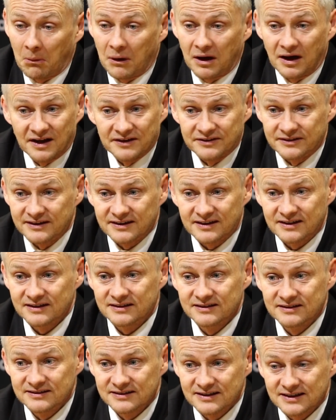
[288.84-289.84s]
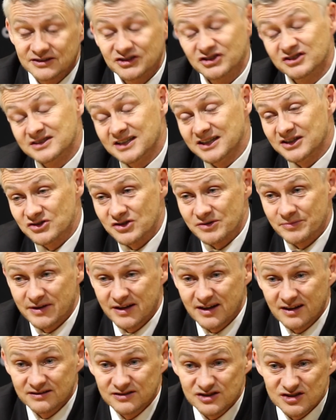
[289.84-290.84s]
I think uh, I just said to him
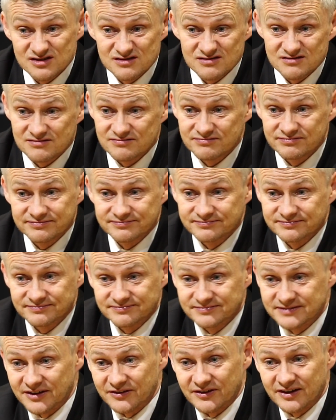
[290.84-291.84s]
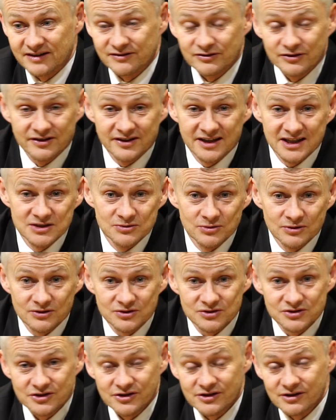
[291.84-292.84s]
there, just get ready for the next one
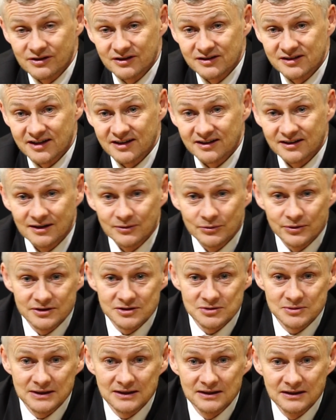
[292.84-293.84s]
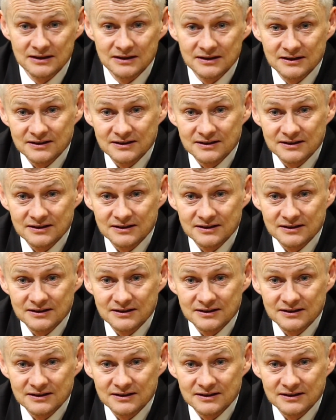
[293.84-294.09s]
because you're going to take that one as well.